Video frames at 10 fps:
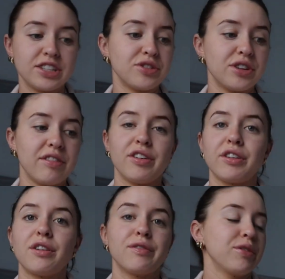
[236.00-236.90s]
yesterday,
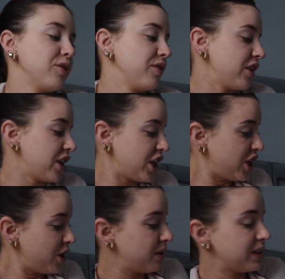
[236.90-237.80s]
very comfortable, very
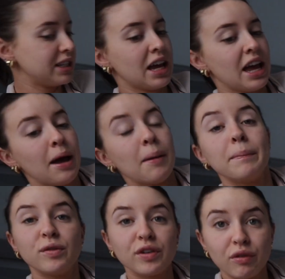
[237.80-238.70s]
cute.
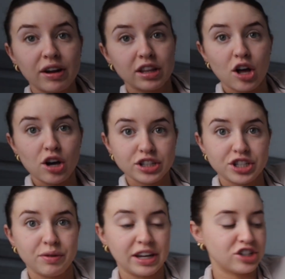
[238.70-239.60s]
Moving right along
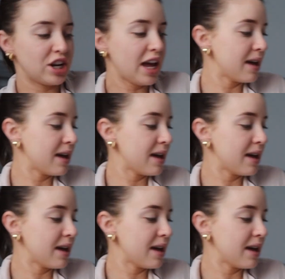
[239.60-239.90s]
to H and